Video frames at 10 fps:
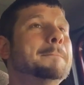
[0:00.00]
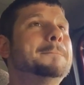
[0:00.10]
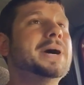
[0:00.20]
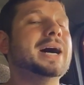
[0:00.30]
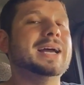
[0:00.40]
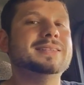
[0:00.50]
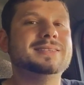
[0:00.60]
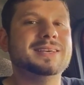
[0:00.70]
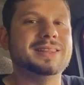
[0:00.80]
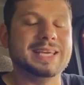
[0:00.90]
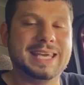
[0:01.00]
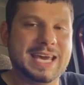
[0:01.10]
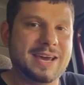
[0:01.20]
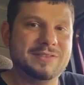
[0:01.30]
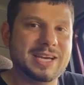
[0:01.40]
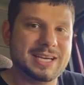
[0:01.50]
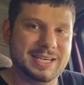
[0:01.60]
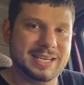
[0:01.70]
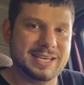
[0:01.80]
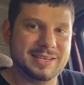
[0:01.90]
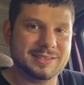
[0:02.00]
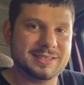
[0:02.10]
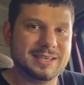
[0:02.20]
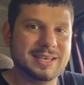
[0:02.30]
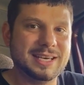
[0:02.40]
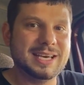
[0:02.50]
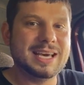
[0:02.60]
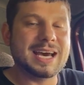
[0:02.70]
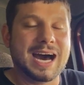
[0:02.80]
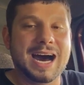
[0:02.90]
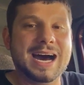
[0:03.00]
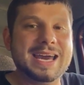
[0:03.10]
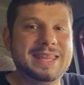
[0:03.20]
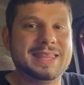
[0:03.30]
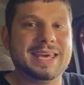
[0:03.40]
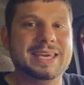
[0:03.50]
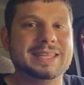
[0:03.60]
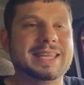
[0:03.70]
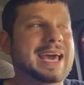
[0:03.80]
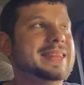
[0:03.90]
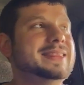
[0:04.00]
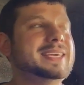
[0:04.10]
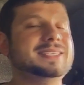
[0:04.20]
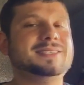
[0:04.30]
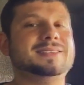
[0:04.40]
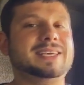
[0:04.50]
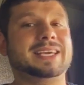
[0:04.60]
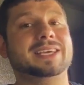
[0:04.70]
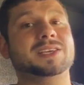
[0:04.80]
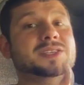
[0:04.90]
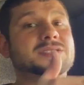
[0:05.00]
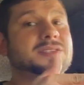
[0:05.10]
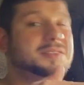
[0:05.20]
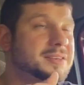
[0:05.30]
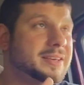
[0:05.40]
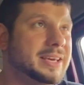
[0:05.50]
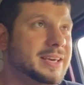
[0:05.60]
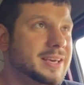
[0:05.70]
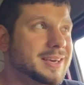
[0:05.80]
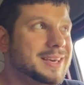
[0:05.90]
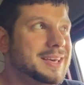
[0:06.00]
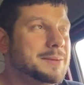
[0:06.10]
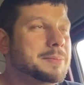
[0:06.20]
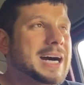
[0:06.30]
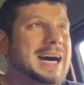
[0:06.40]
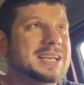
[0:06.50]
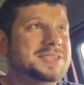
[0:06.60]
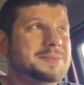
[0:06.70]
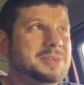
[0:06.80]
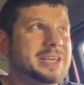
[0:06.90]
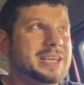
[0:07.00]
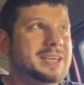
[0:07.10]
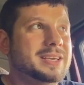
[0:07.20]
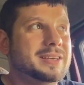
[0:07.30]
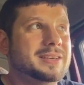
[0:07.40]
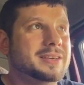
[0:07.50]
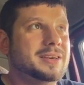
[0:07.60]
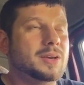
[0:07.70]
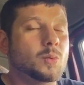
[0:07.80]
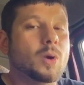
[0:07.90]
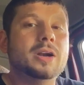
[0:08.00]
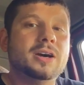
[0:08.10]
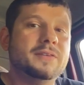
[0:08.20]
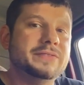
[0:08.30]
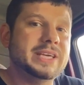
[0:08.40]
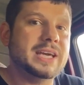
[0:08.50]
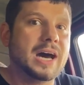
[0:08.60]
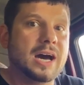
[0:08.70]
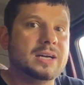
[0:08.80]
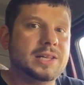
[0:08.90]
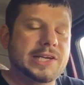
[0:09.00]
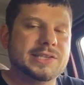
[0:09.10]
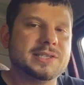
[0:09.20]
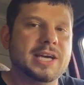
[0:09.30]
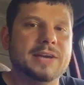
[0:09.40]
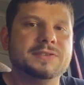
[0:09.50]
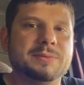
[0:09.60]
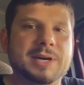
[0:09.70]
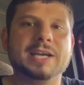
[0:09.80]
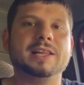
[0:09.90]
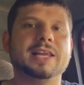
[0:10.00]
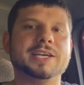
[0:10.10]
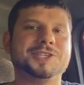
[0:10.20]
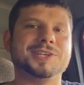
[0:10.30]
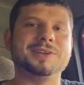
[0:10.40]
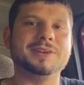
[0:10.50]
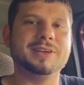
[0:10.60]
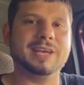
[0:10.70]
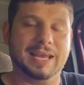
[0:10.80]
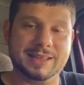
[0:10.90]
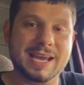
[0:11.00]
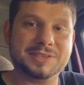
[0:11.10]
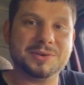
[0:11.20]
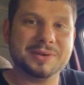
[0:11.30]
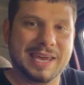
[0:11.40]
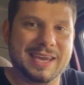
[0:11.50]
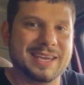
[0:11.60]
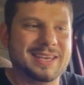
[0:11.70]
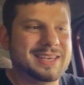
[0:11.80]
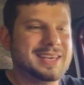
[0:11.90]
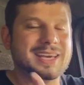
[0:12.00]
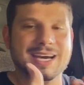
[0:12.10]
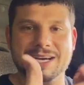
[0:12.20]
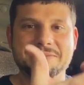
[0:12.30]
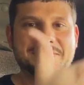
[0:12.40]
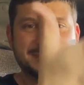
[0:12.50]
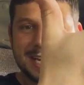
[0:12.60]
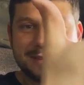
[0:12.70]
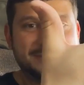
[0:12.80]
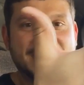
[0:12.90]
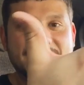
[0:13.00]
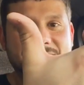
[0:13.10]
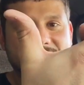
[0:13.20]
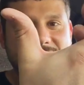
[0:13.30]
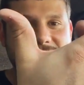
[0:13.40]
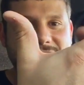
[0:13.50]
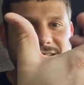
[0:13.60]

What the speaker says: But the caveat is, I think that this is possibly one of the ugliest knives in my collection, and that's okay. I'm fine with it.